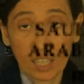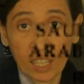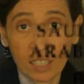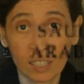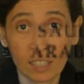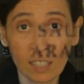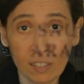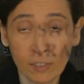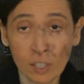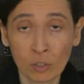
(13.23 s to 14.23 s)
And in
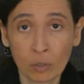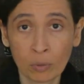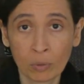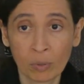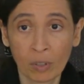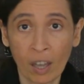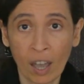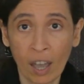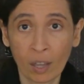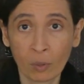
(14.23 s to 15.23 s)
this video,
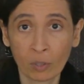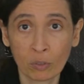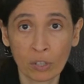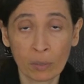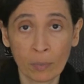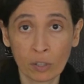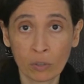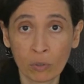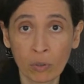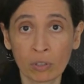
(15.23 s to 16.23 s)
I want to share my
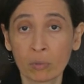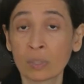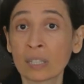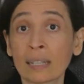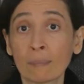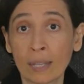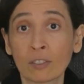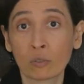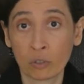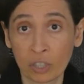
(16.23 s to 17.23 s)
story with
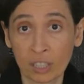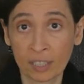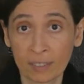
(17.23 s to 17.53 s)
Salman Rushdie.